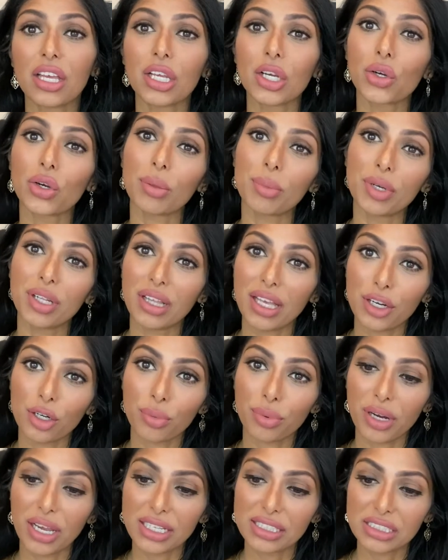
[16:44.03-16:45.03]
criminal
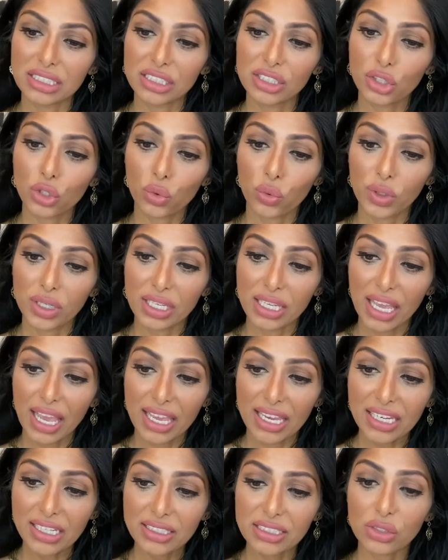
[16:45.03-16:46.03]
enterprises
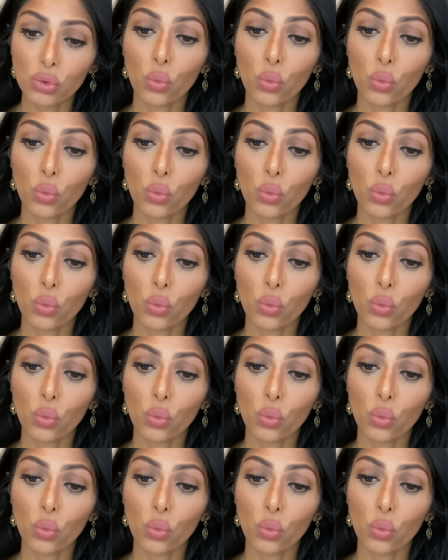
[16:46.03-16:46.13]
create